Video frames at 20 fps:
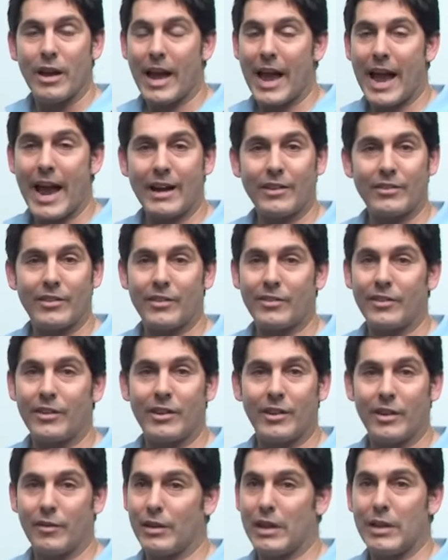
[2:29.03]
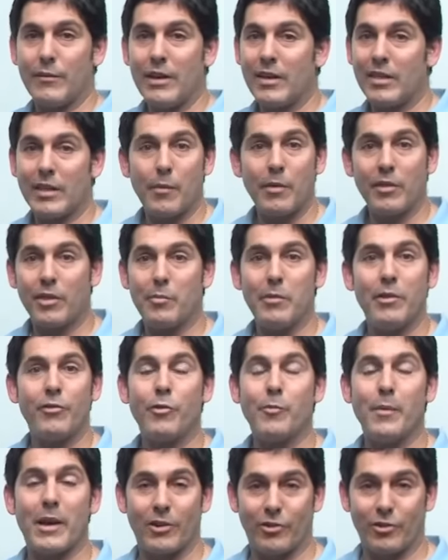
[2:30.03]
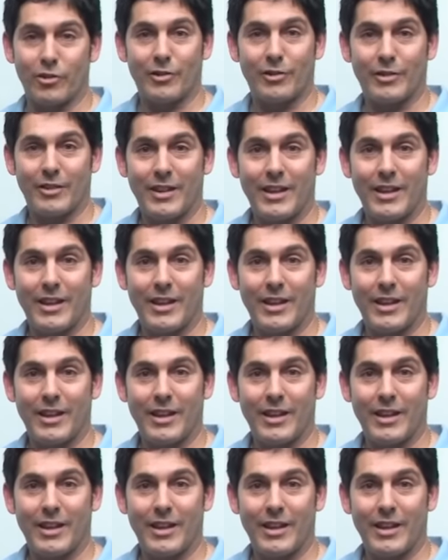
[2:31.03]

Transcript: accessing, giving someone some information,